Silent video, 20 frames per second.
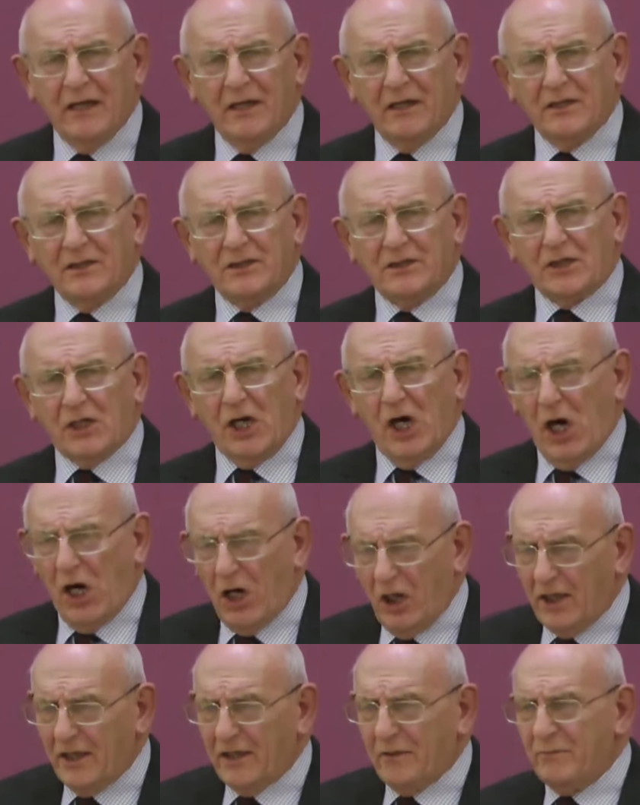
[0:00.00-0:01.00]
and
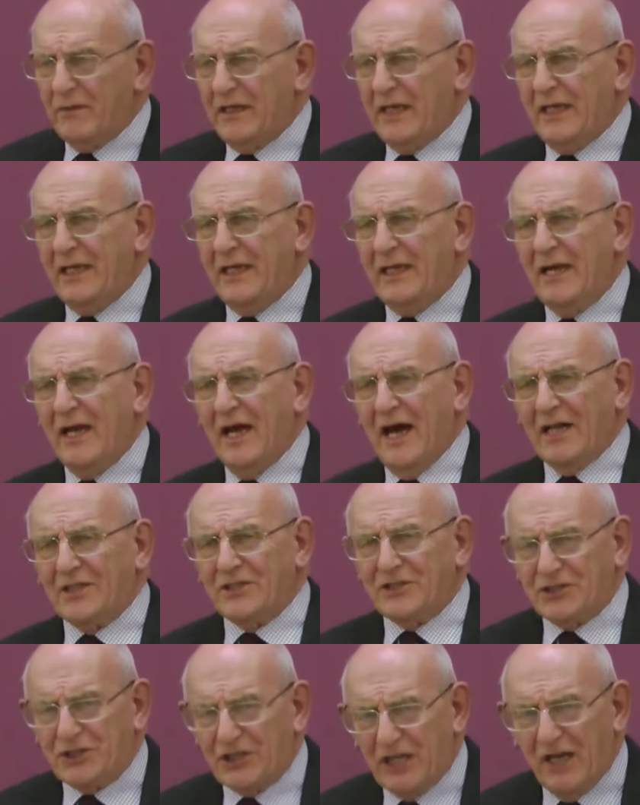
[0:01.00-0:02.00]
calling me and
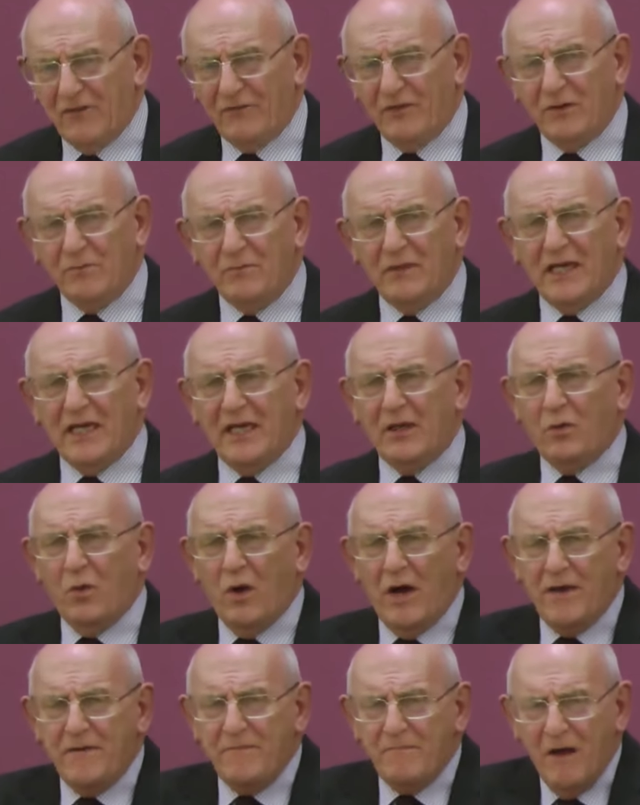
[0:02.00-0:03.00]
saving me
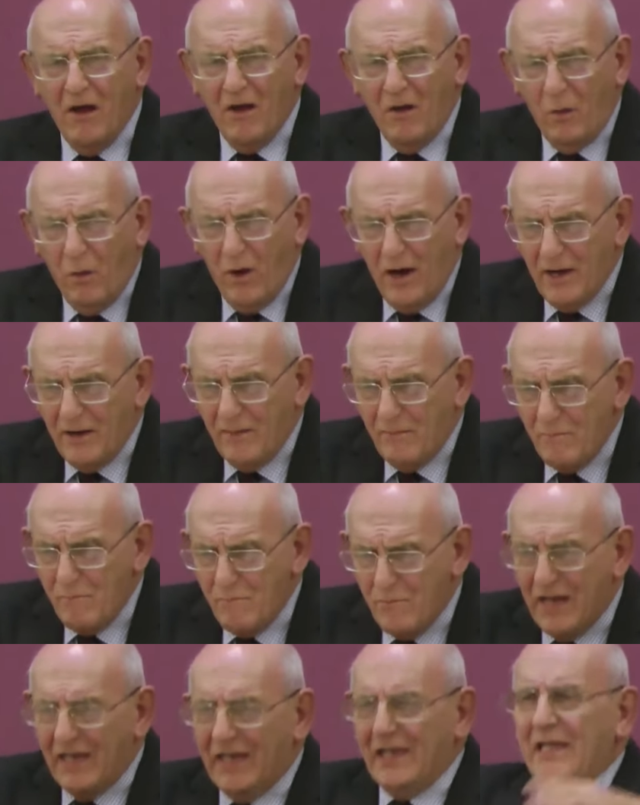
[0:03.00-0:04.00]
while
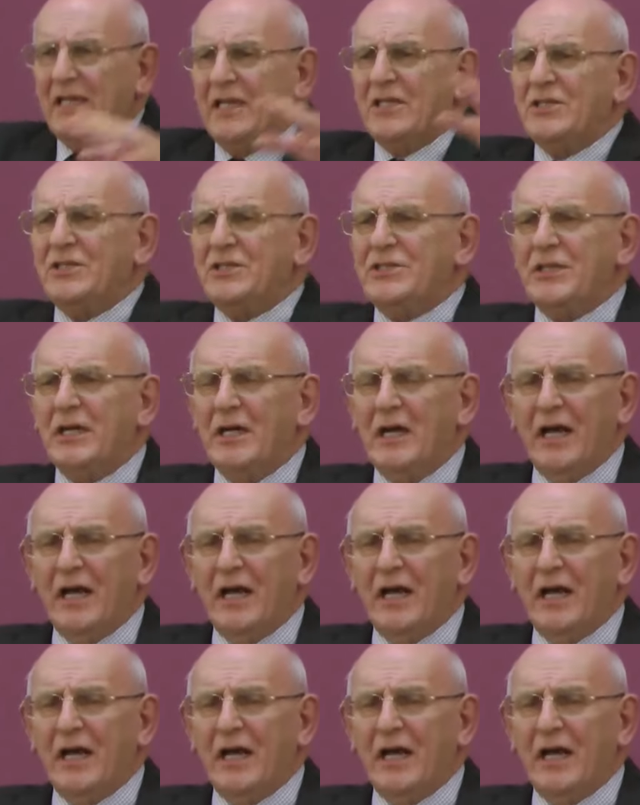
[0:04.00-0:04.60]
millions